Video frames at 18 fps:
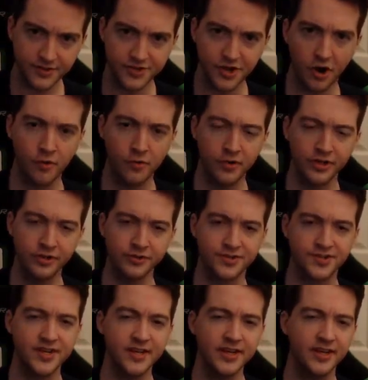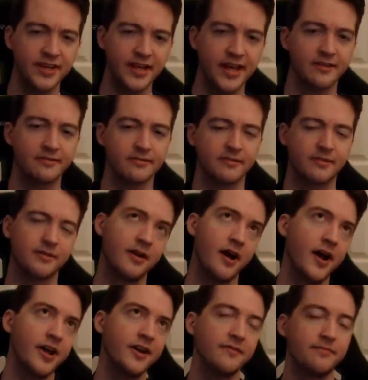So you'll see it
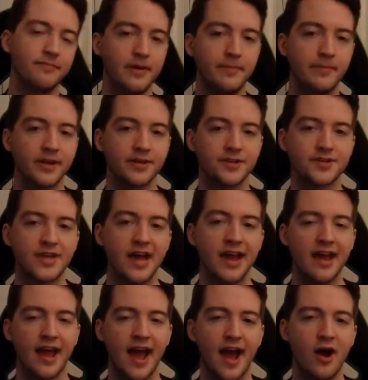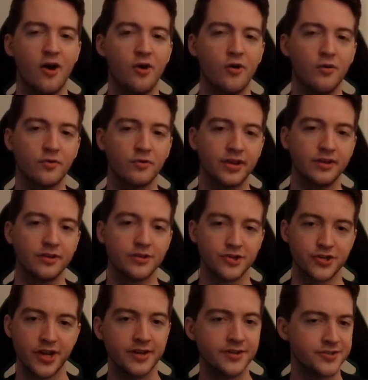kind of mimics how
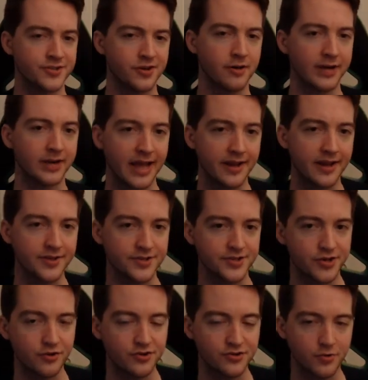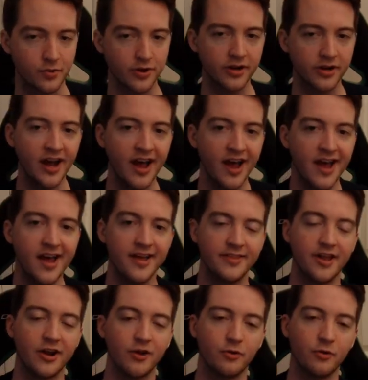Kil'jaeden's Armageddon soaks work.
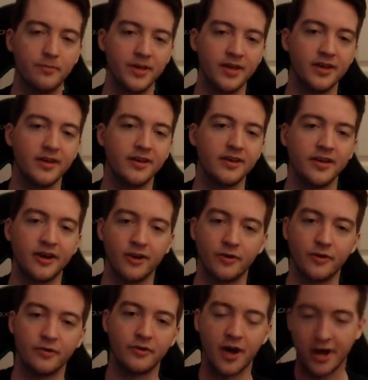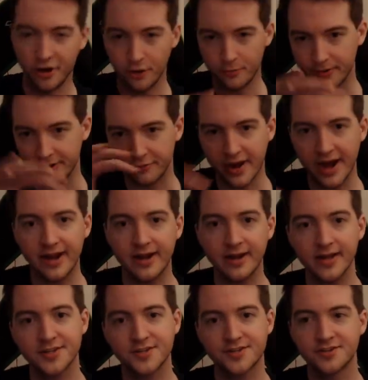There will be, an open
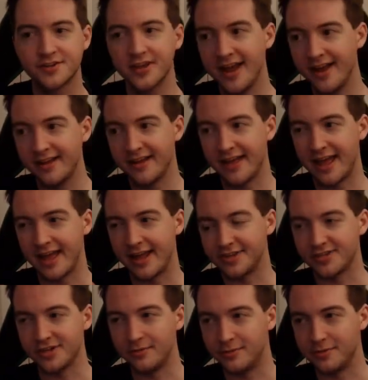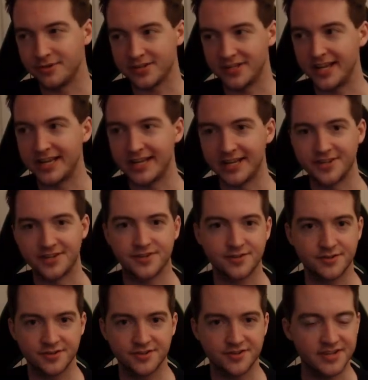radius, and it's almost like it's
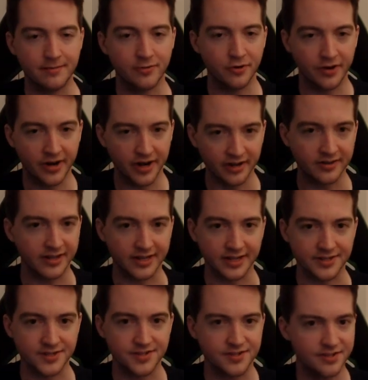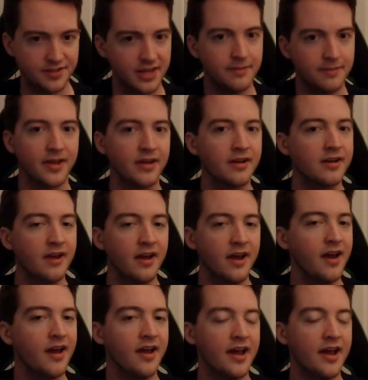simmering, like it's steaming.
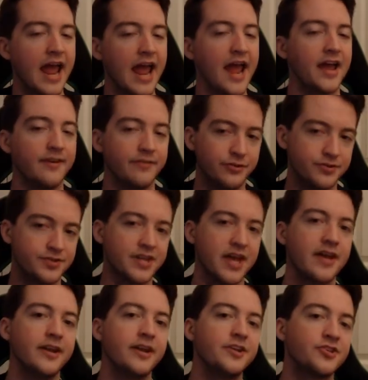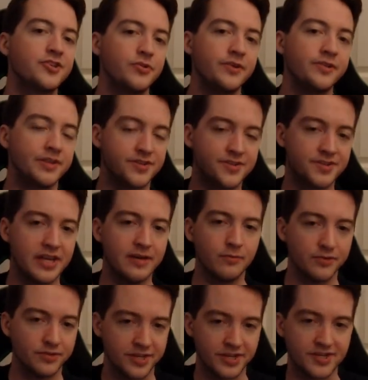And if you stand into it, the
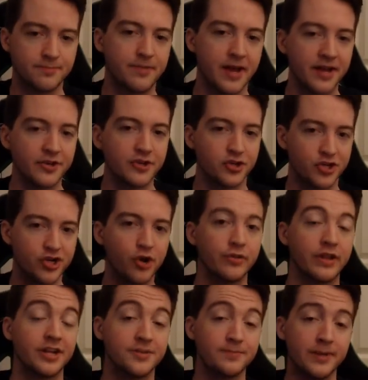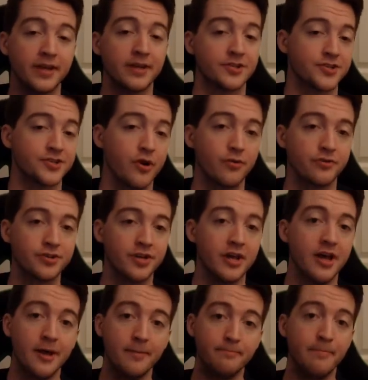steam will dissipate to show that it's being
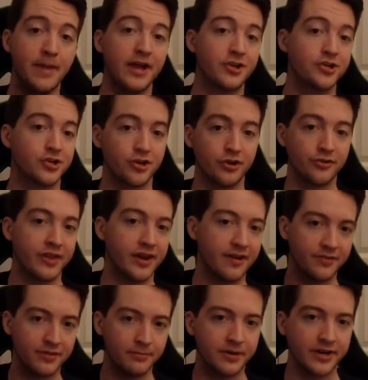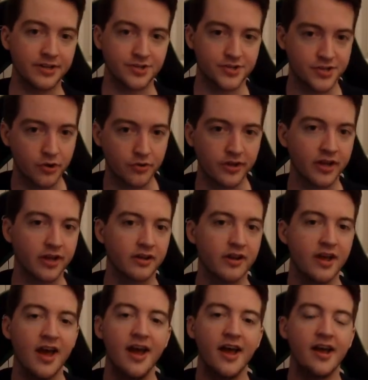soaked. Make sure that everybody's
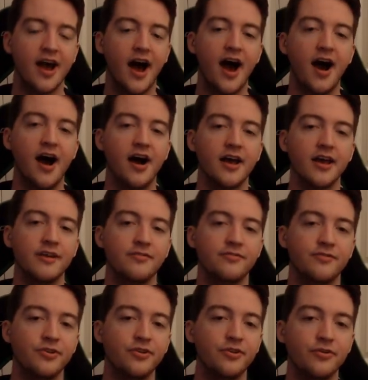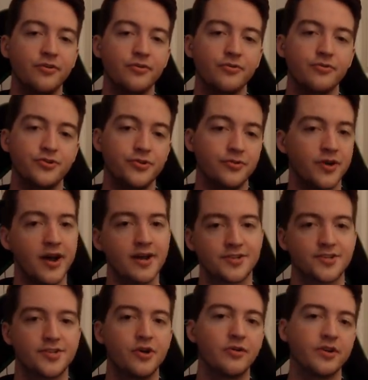soaking. If you do
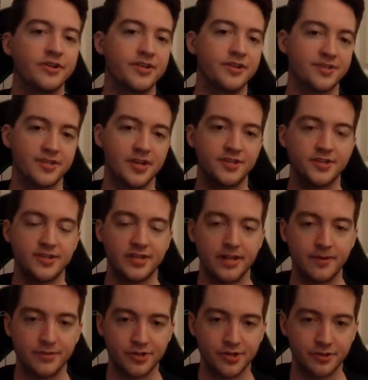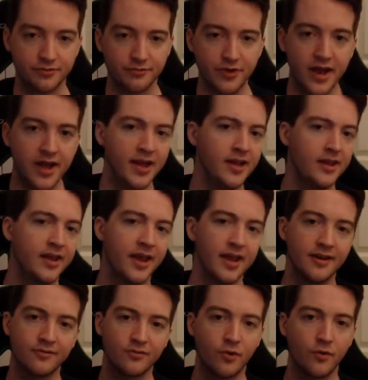not soak, it deals tons of damage to the raid,
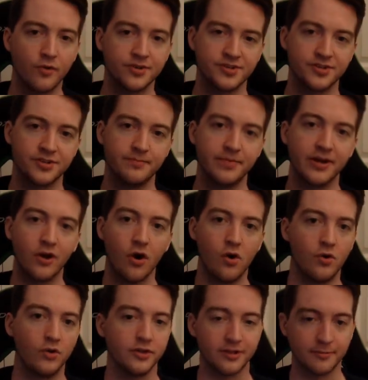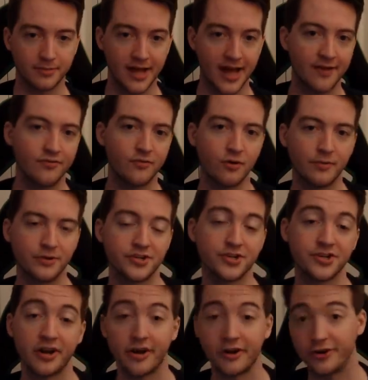and of course there's a big hole in the platform
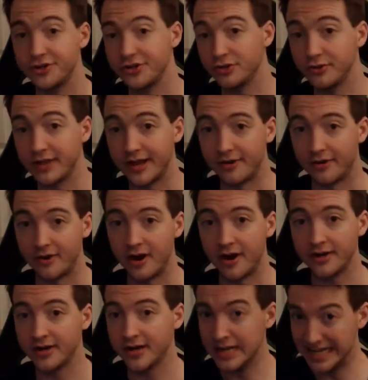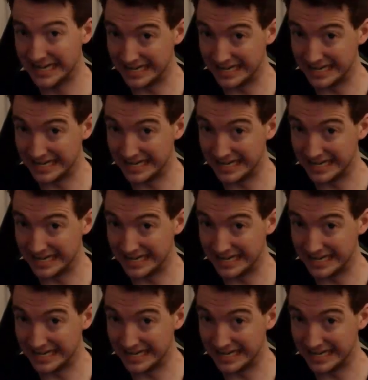which is going to hurt you later on.